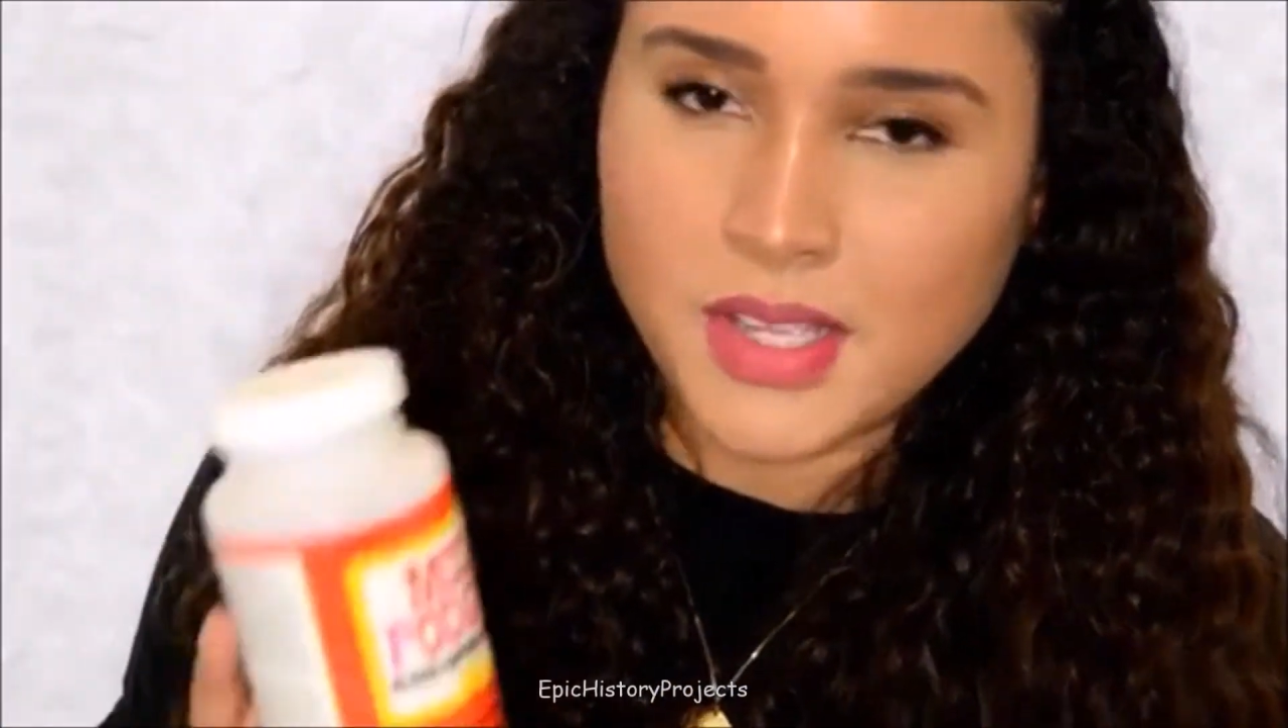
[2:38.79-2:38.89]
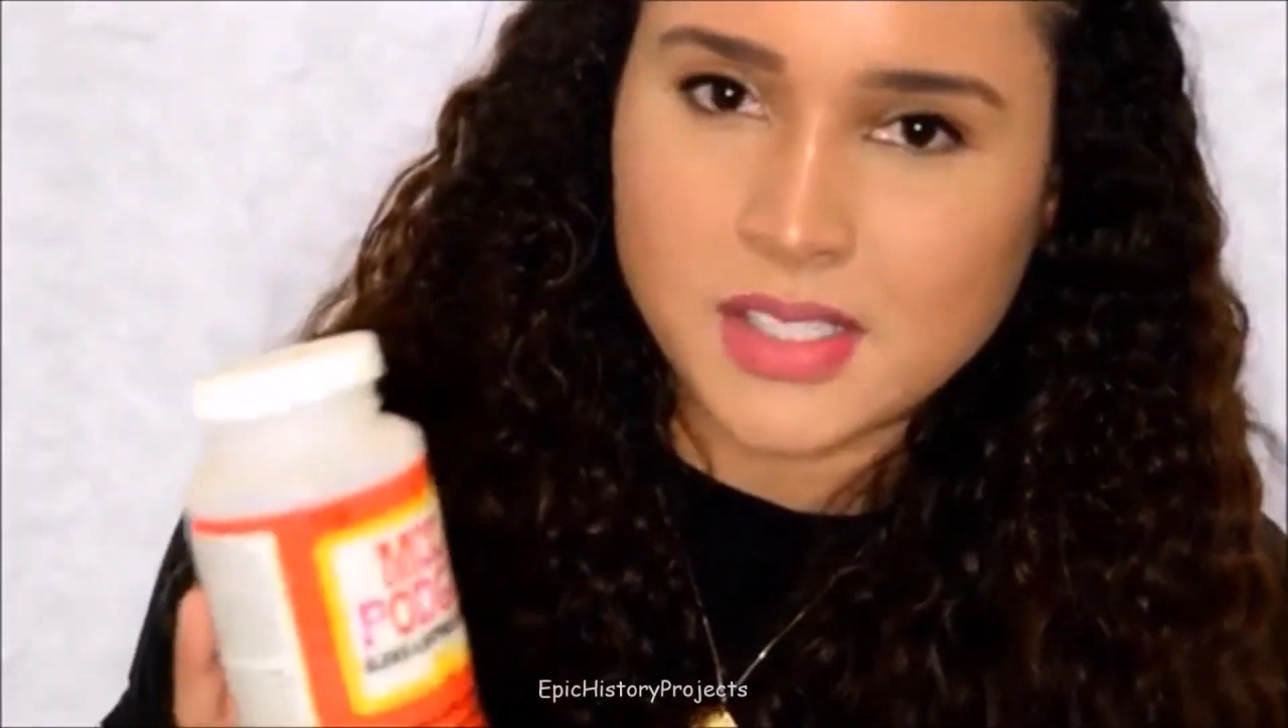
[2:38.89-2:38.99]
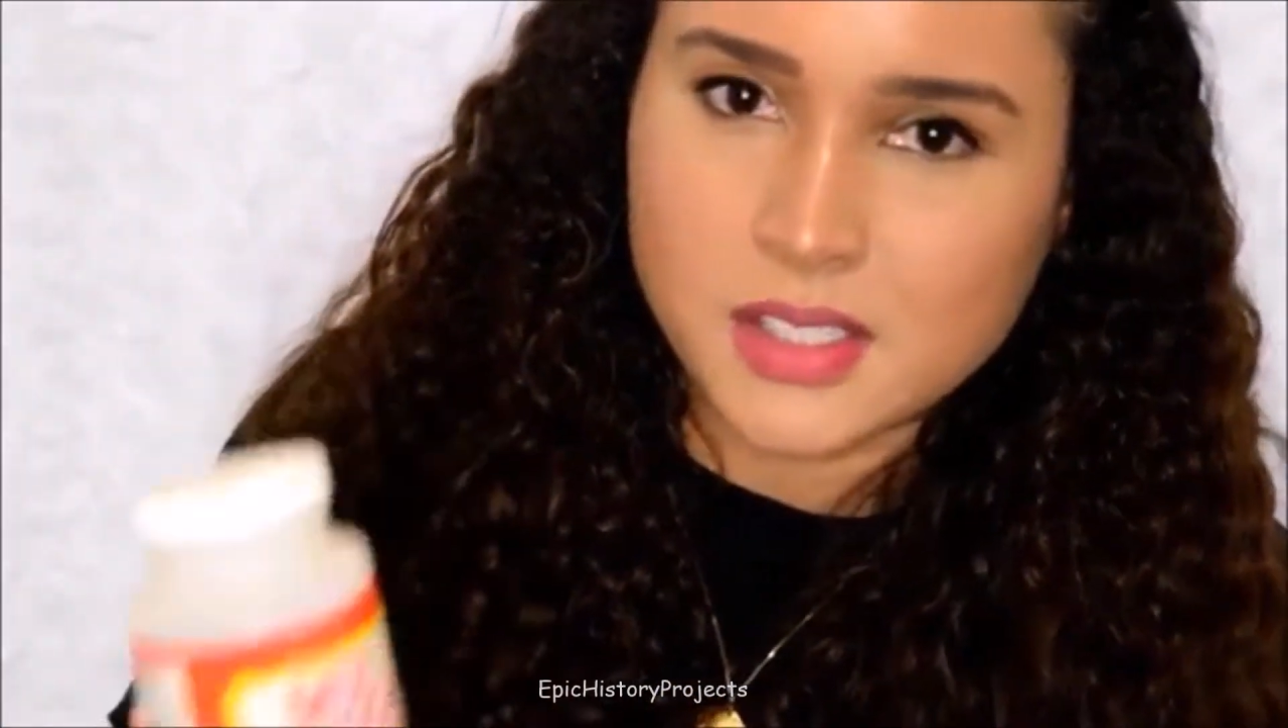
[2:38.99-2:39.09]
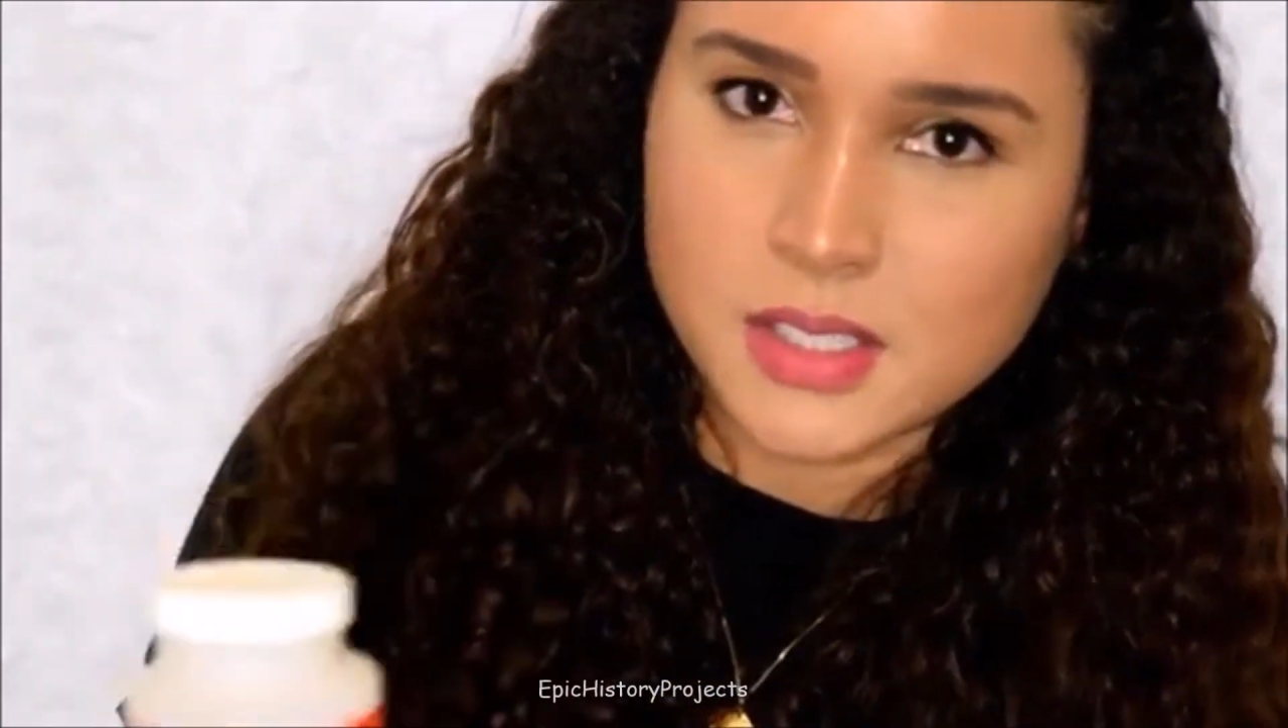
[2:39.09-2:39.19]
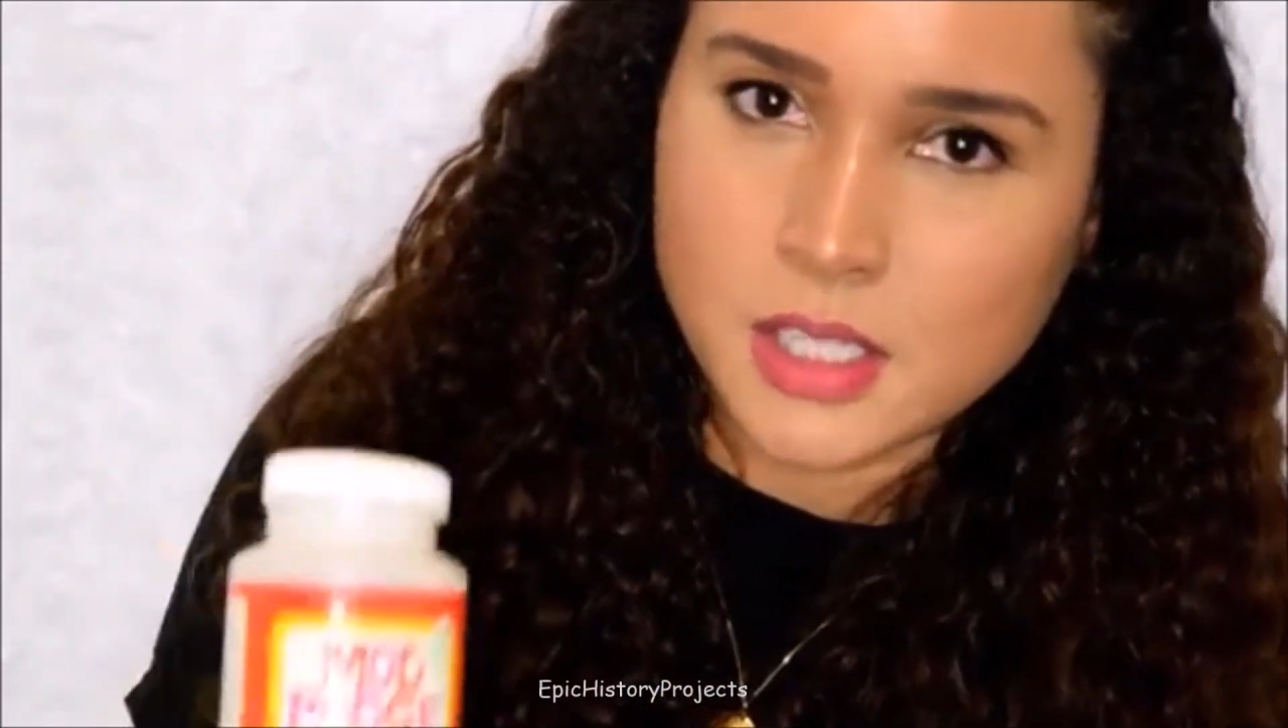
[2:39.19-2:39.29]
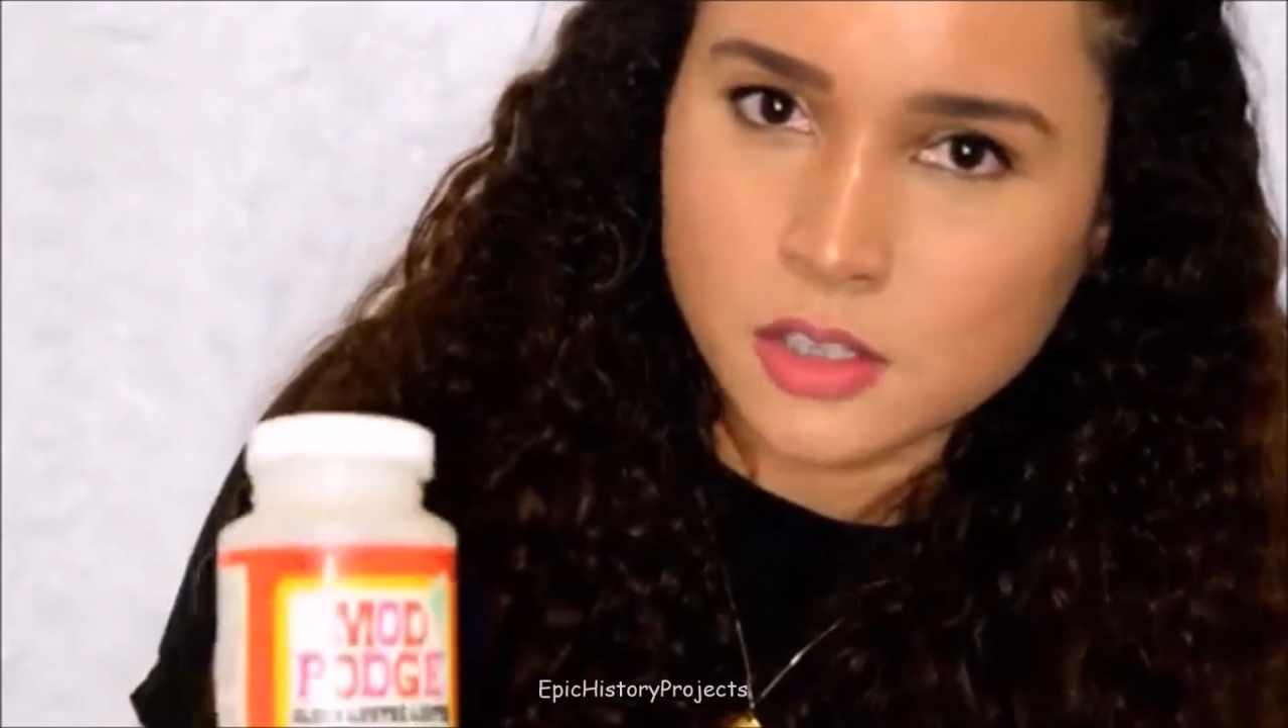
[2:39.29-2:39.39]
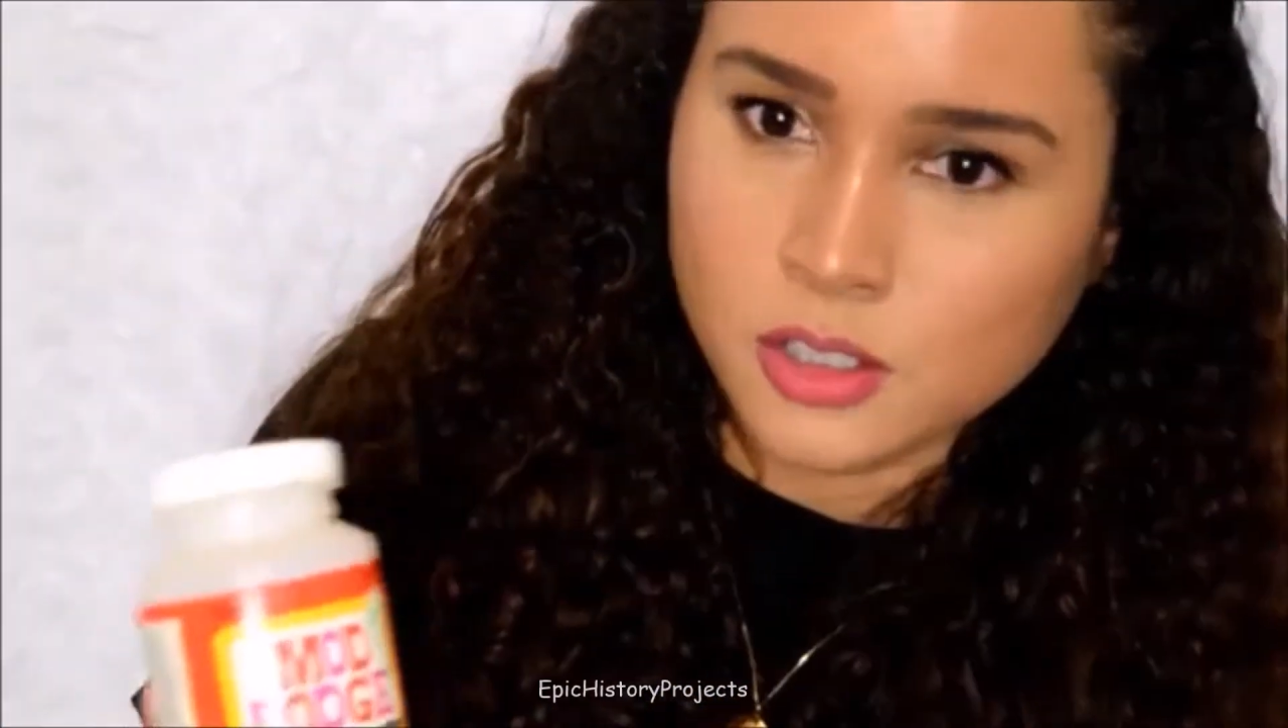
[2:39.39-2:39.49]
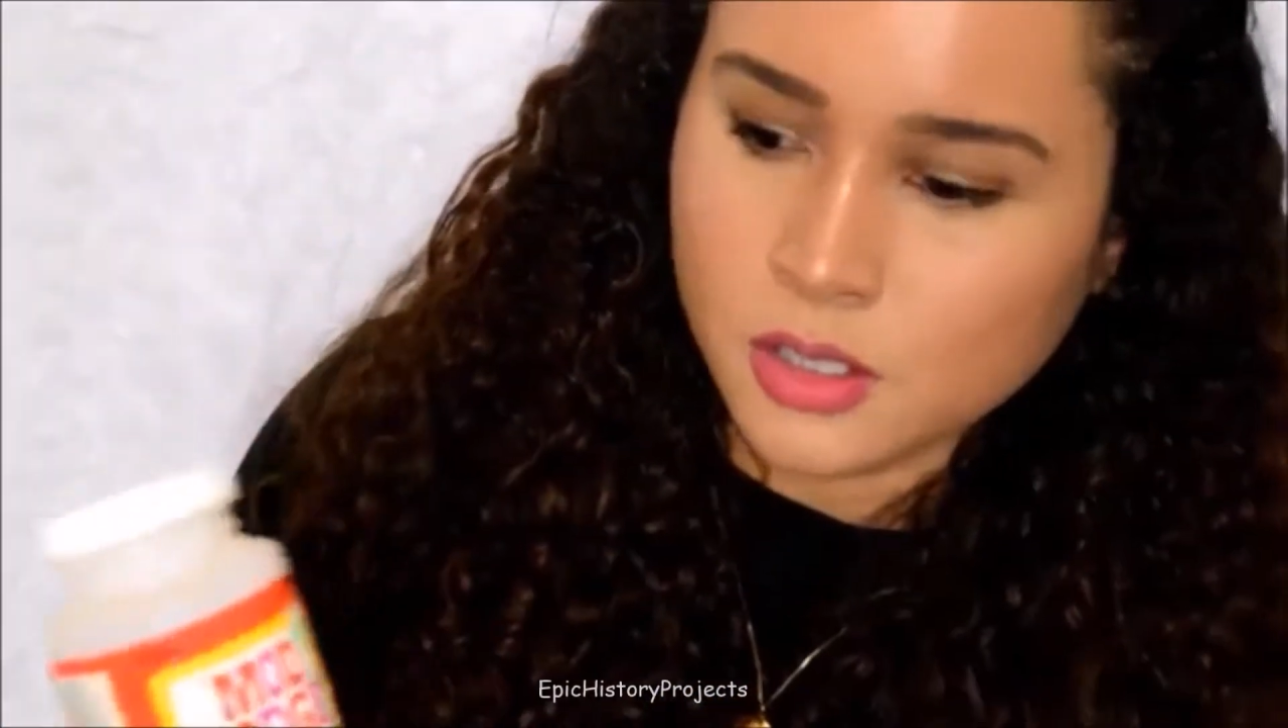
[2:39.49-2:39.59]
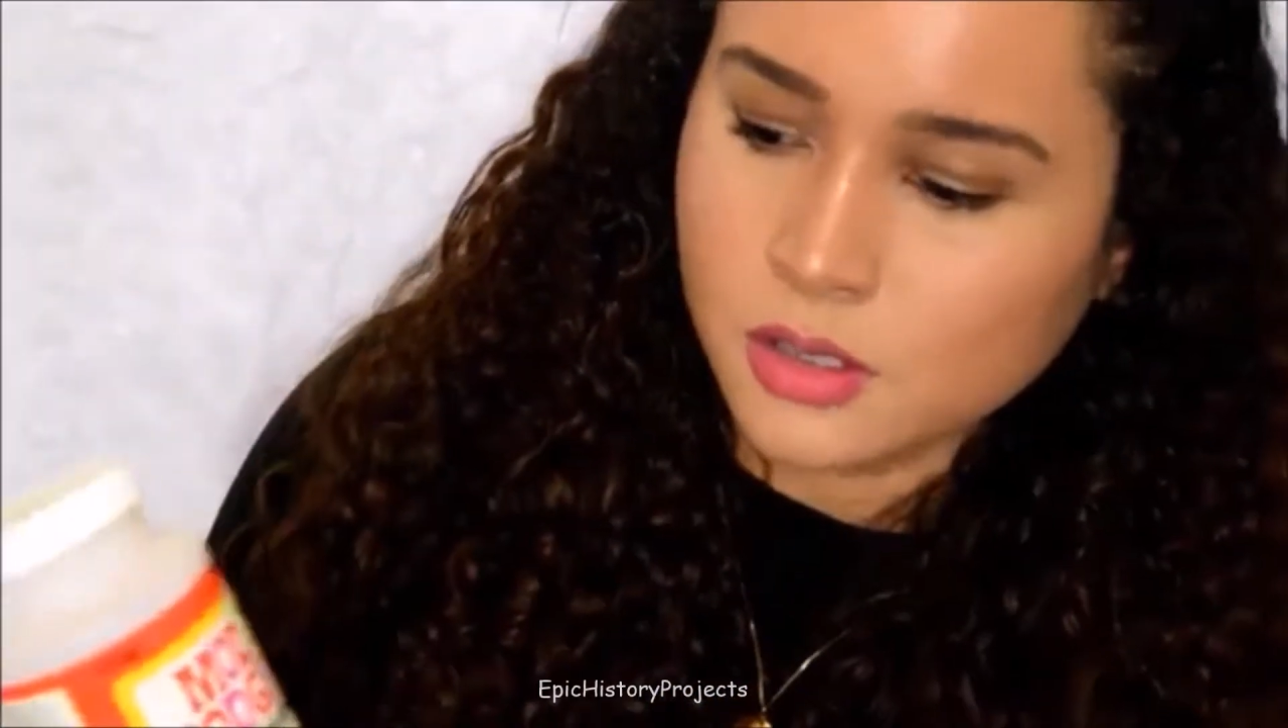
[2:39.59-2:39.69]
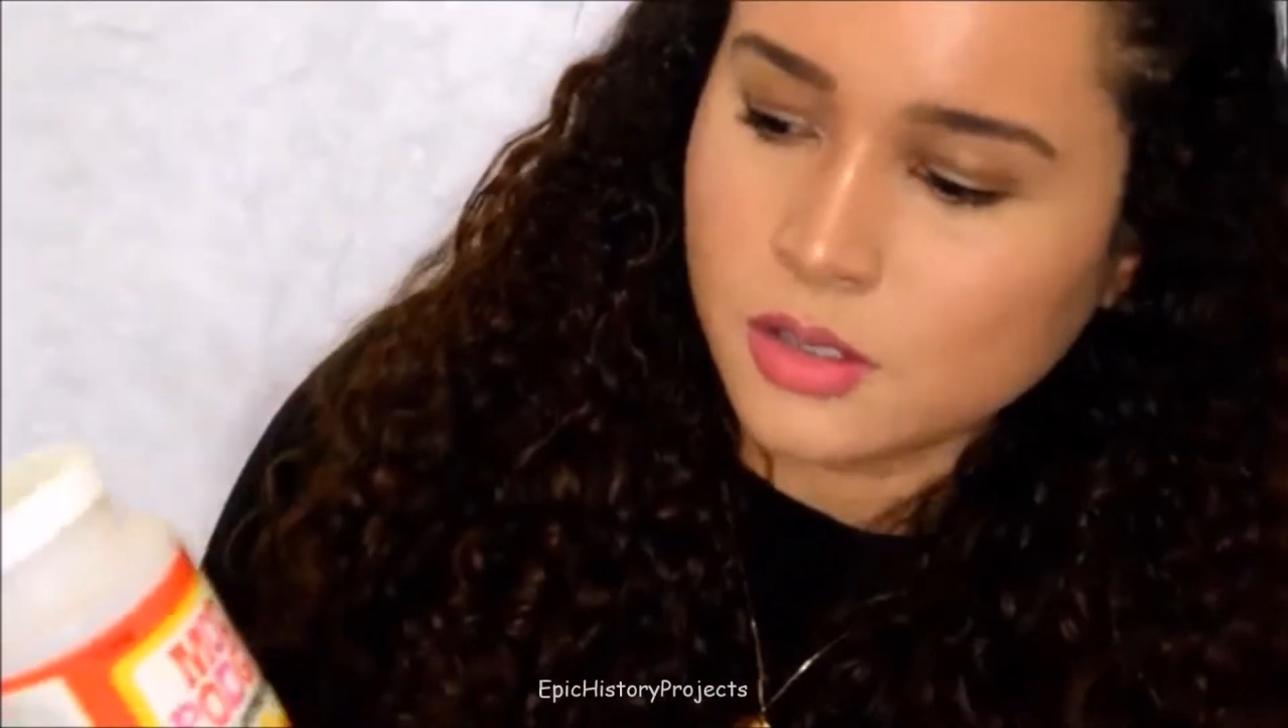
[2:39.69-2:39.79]
a
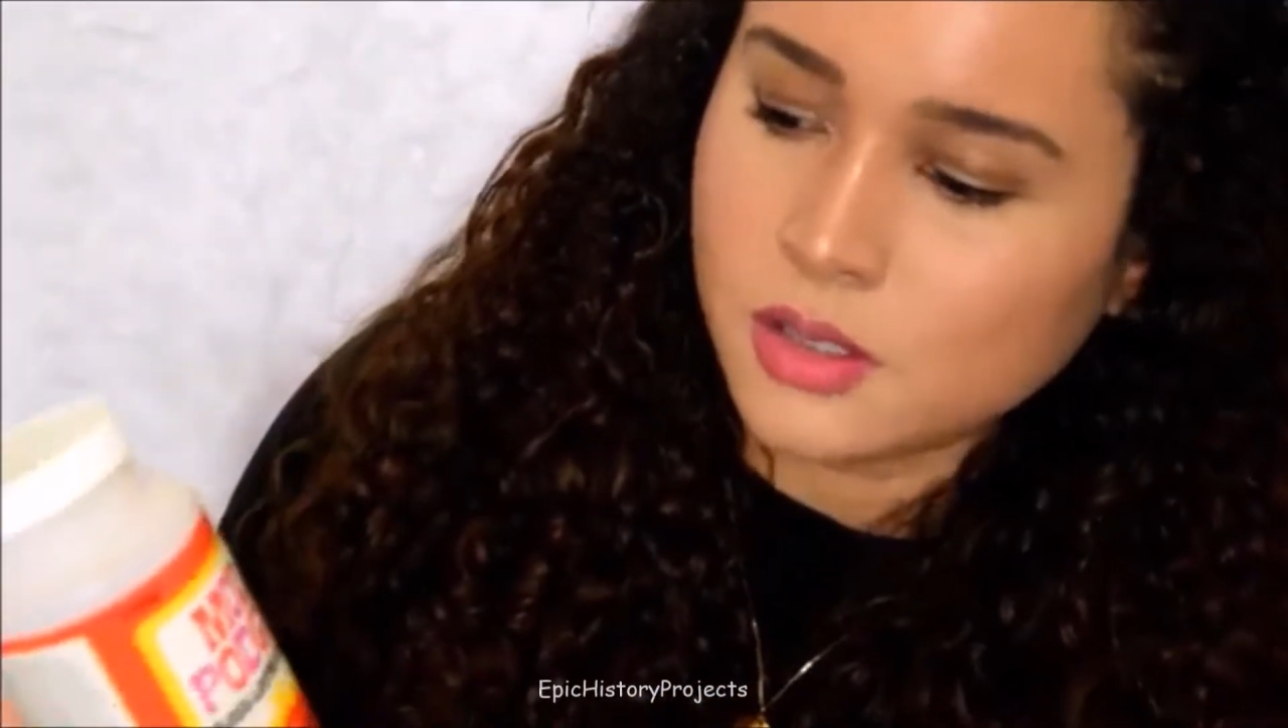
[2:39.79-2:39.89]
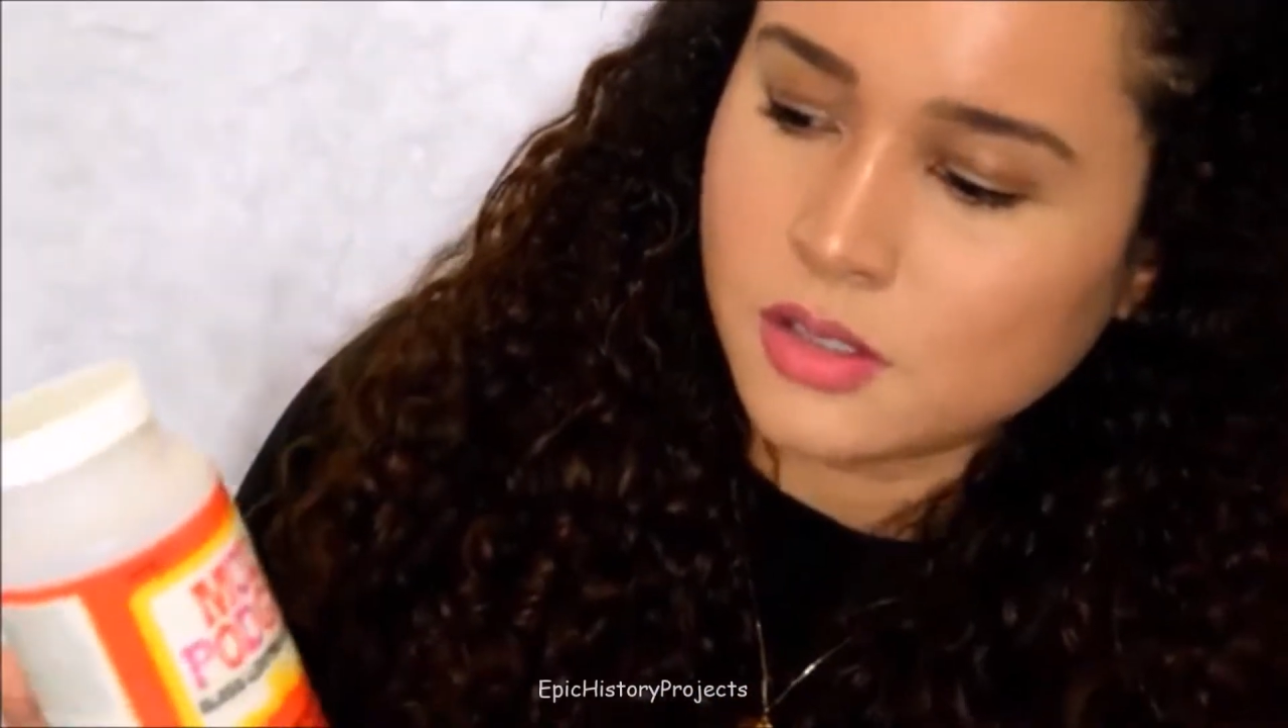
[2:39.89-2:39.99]
sealer.